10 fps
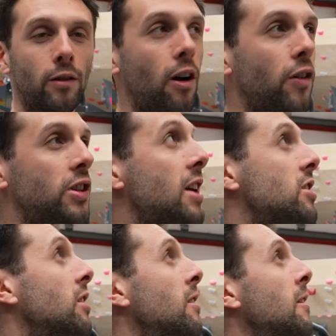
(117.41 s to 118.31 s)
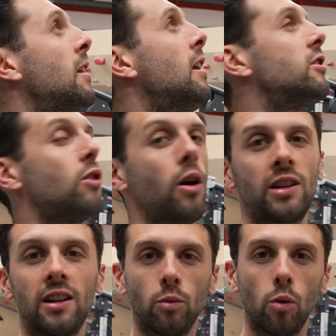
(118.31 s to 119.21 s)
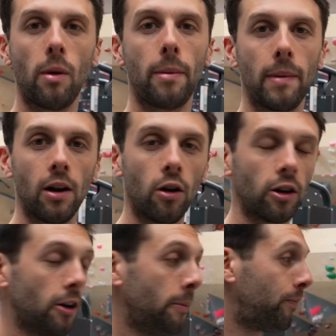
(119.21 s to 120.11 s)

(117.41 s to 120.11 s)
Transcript: rough session. So I tend to warm up a bit longer.